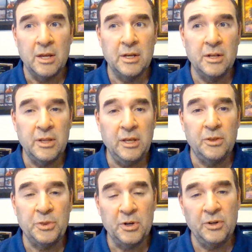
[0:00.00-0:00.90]
And then
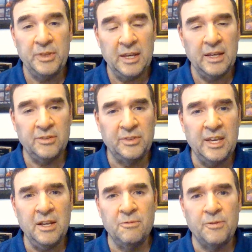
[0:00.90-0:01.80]
the third thing is
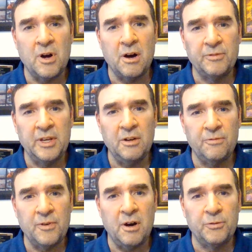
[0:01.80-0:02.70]
get involved. Get
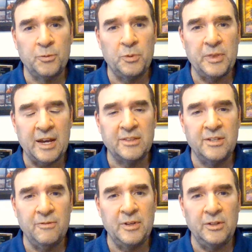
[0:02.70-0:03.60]
involved with
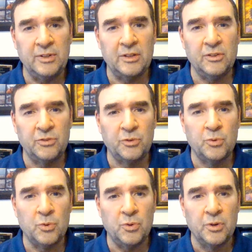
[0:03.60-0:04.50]
activities at the
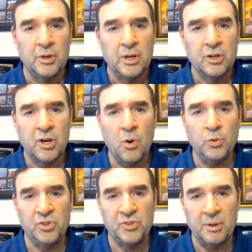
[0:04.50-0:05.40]
school.
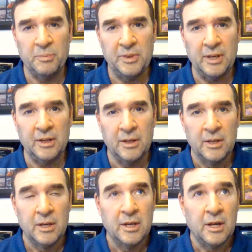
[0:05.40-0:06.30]
Coach something.
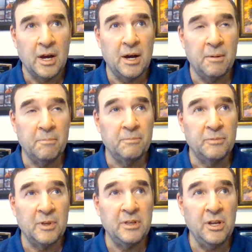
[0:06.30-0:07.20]

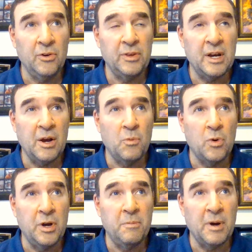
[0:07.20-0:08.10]
The year that I
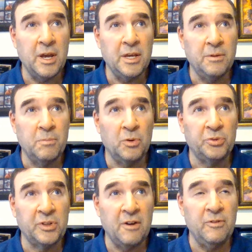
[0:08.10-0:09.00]
won my
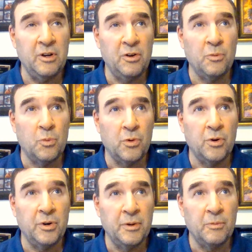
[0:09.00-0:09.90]
most coveted
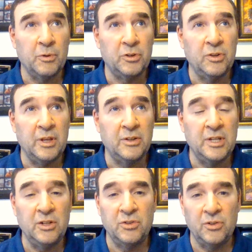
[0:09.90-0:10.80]
award with the
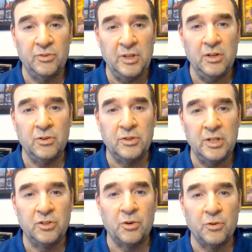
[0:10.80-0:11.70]
Senior
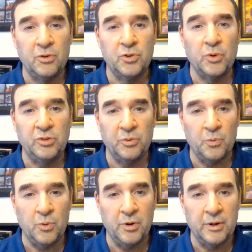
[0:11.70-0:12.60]
Teacher Choice
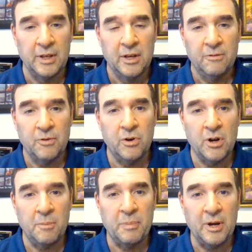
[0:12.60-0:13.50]
Award,
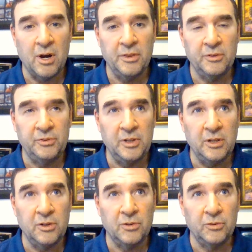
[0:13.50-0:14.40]
voted on by all the
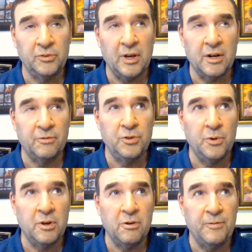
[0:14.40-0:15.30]
seniors out of
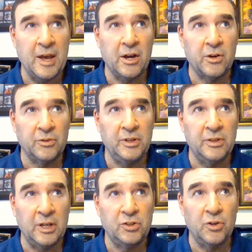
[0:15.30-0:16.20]
200
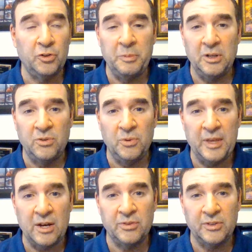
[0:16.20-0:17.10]
faculty, they chose me in
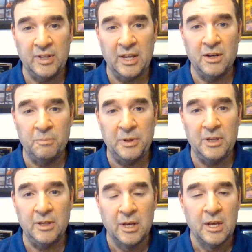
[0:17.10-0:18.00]
2010 to
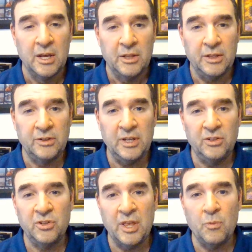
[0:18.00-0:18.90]
be the
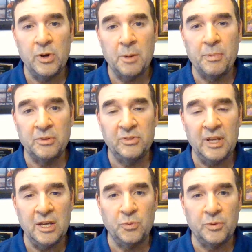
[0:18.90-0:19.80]
teacher that went up on
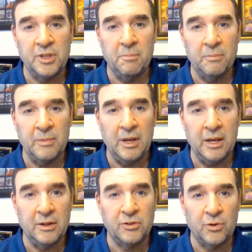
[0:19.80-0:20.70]
stage with them
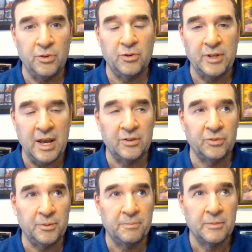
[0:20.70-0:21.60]
and turned their
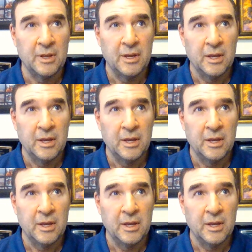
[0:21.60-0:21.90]
tassel.